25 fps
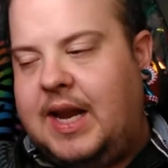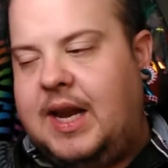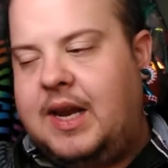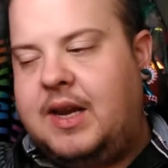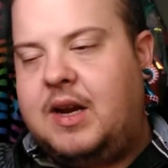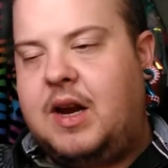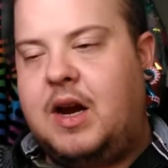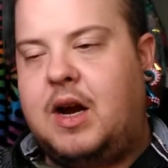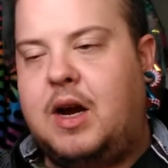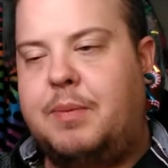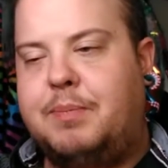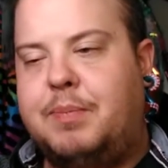
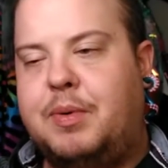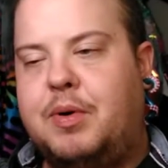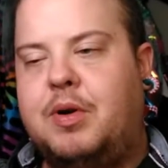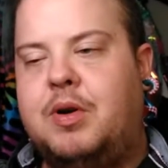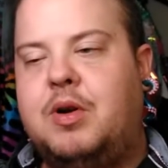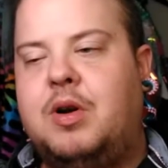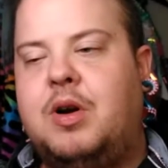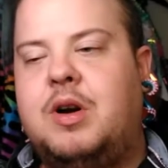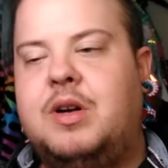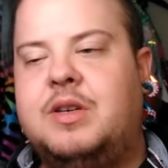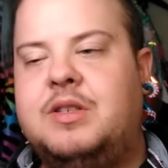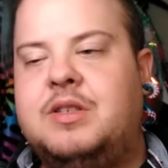A,
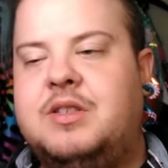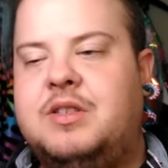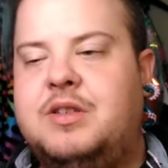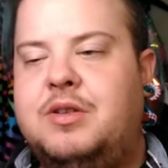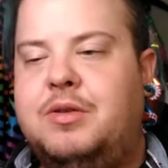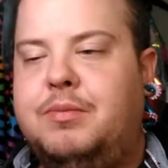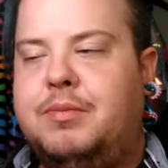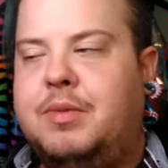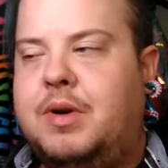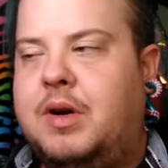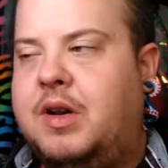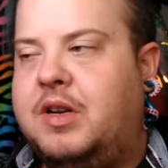copper
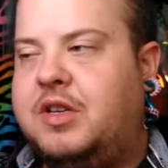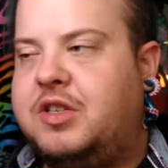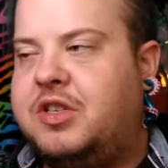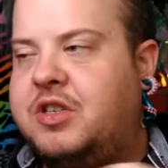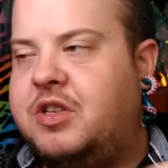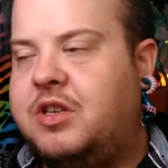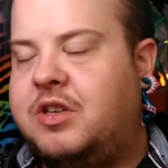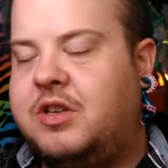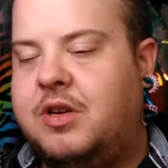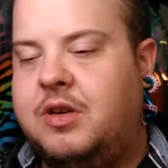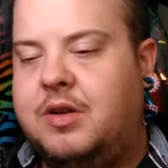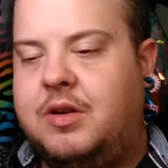costs too
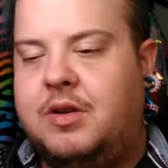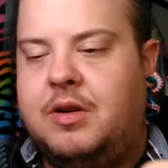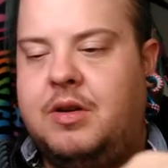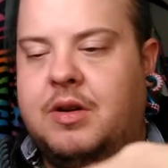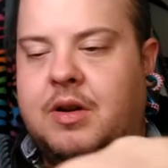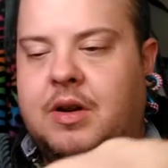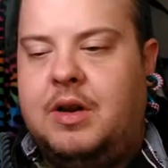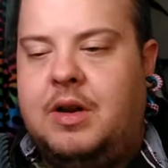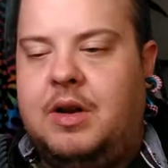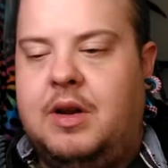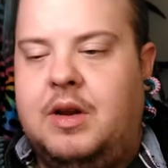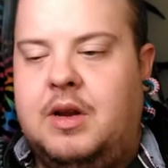much,
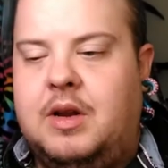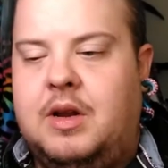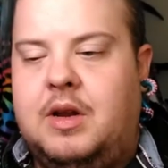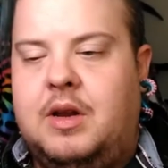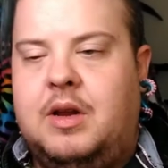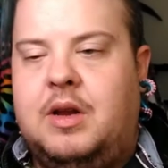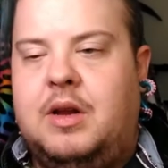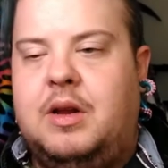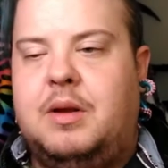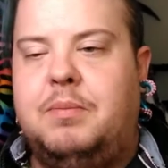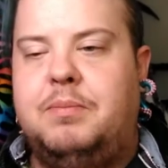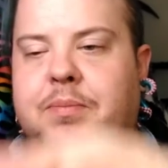
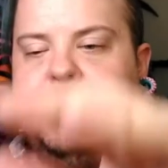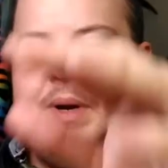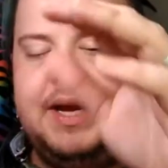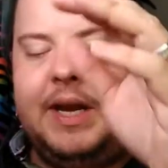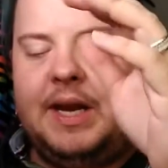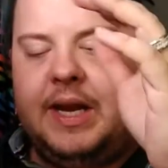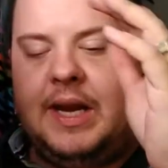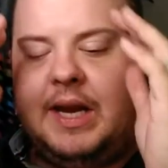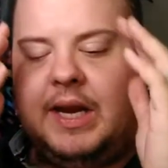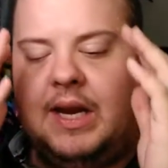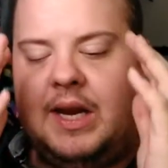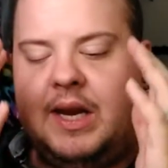
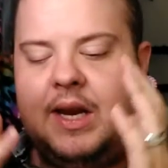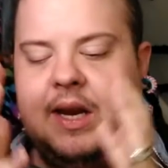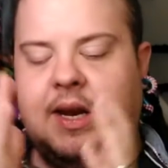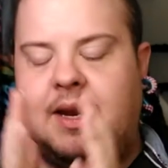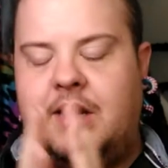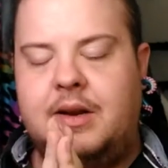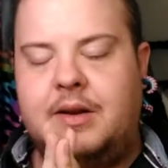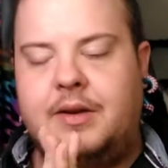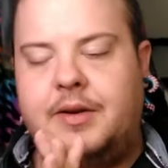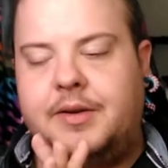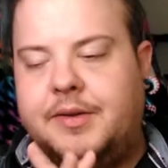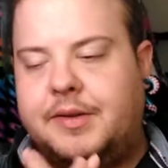
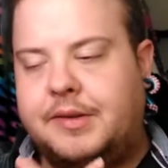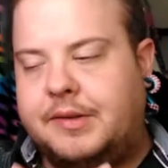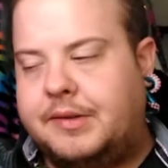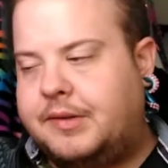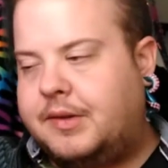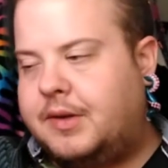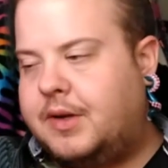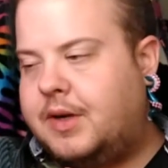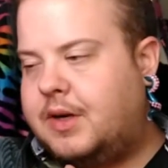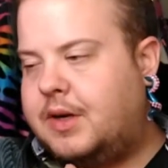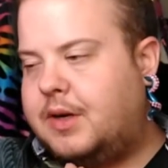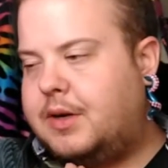B,
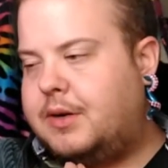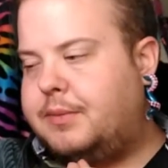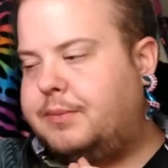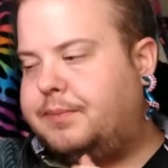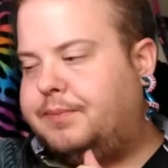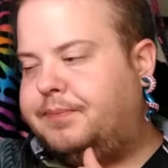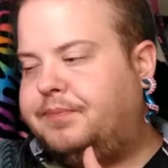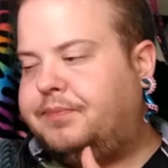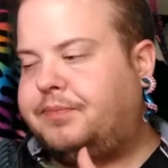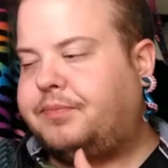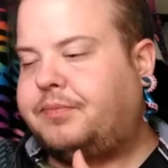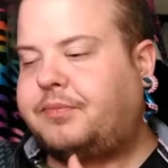
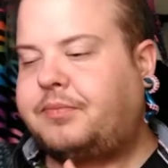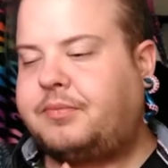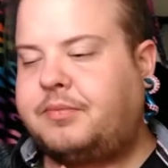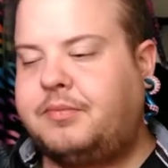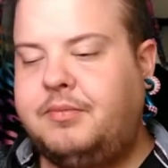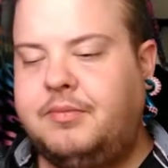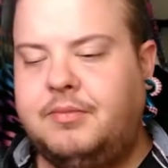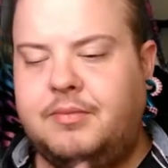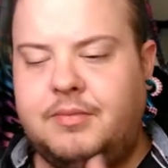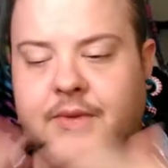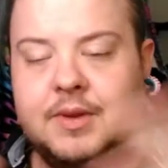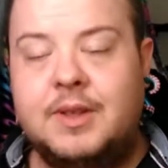
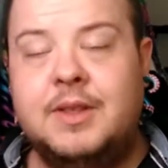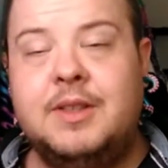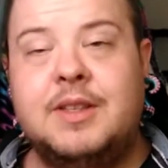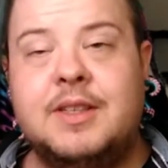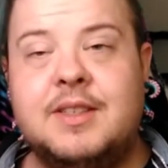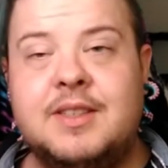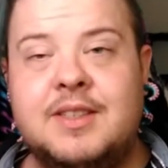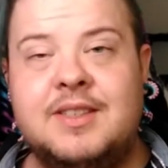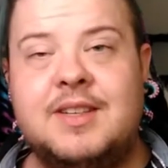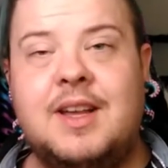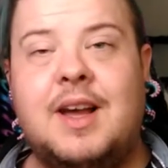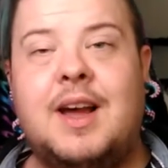
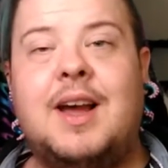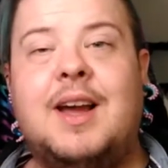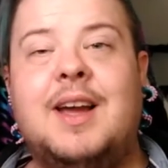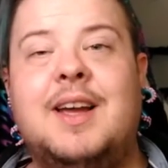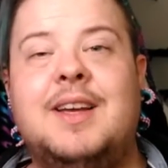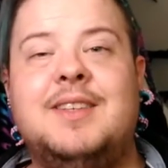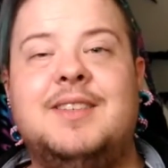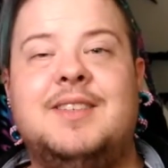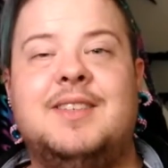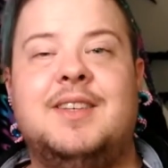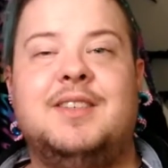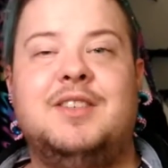the
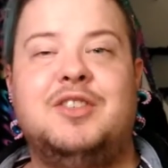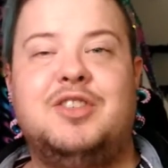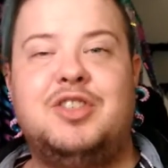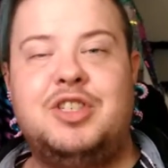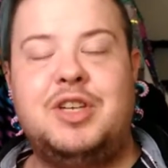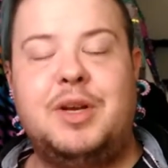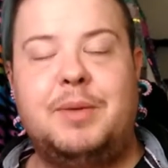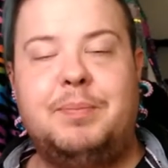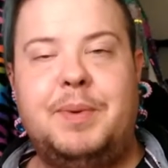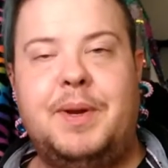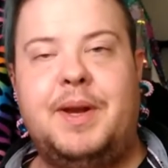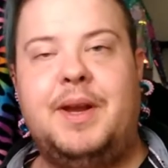size and
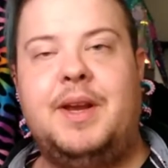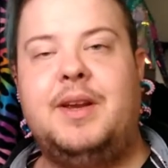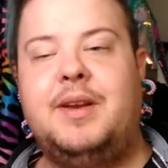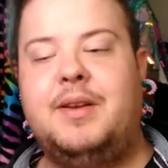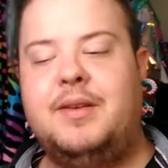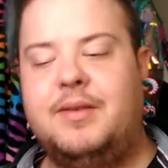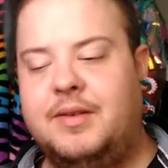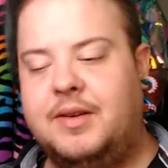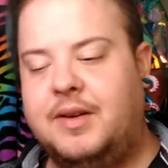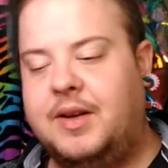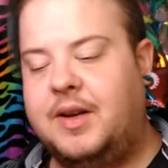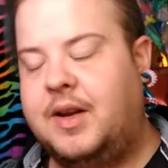
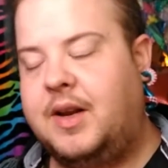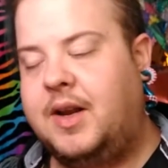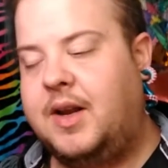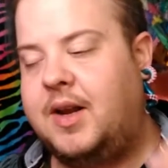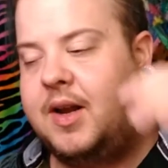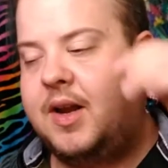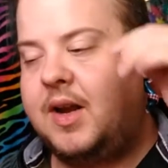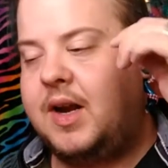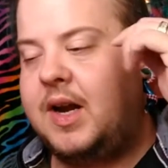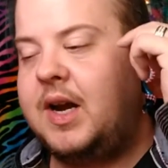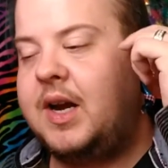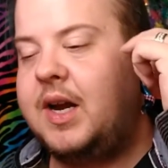shipping,
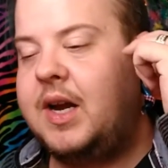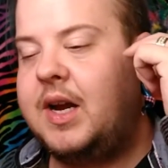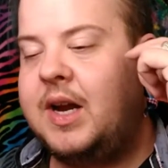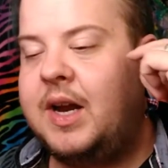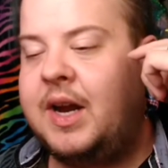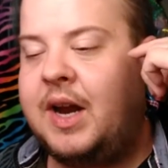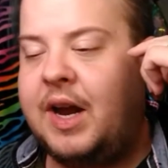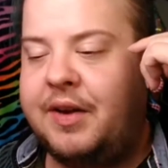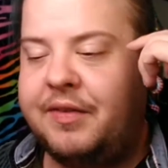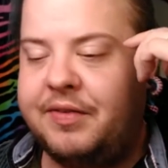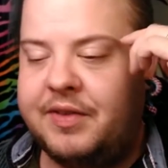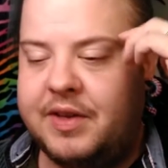
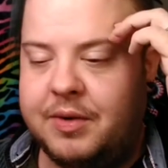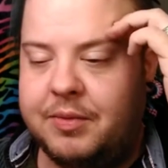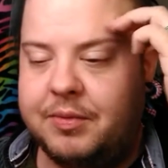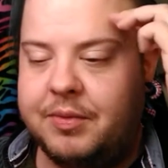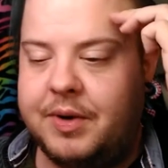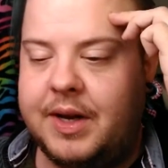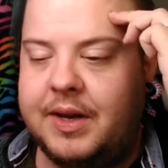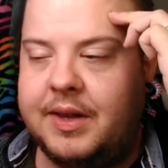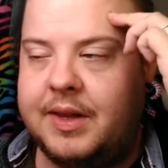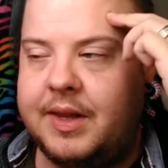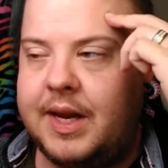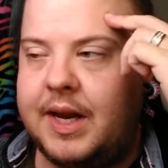I have to
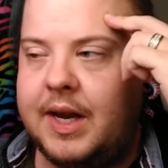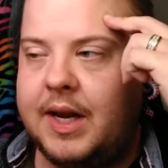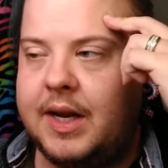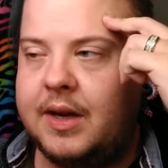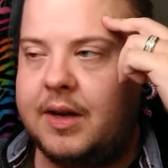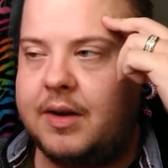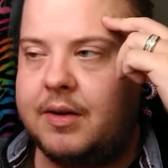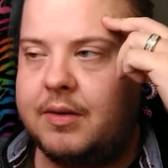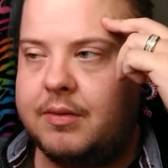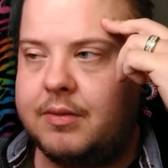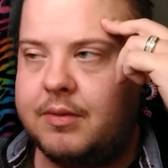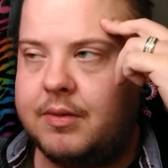
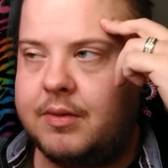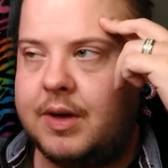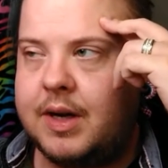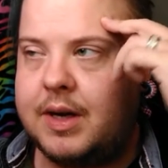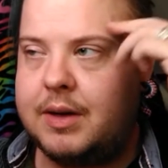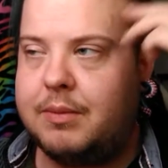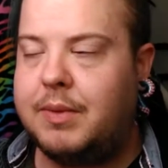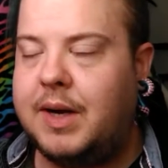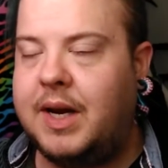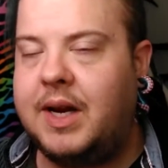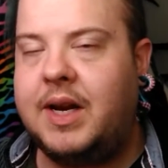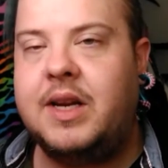rethink
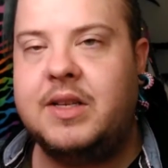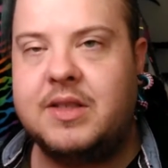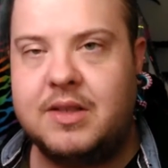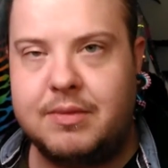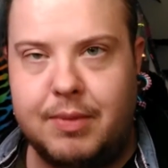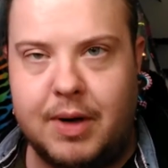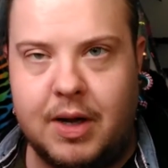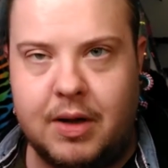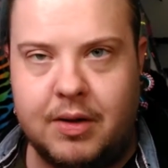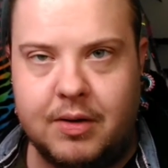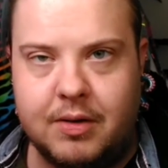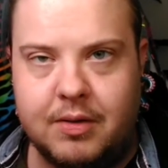and make it
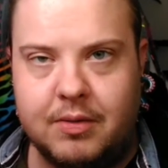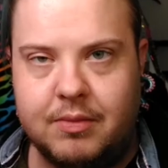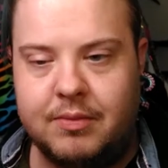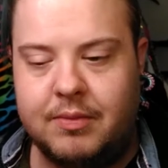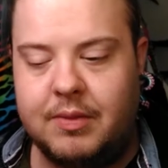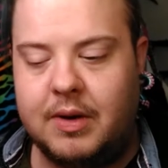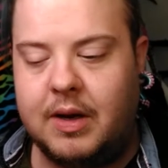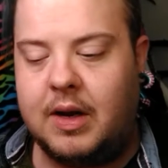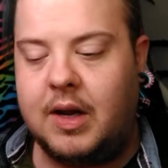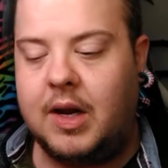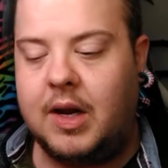smaller,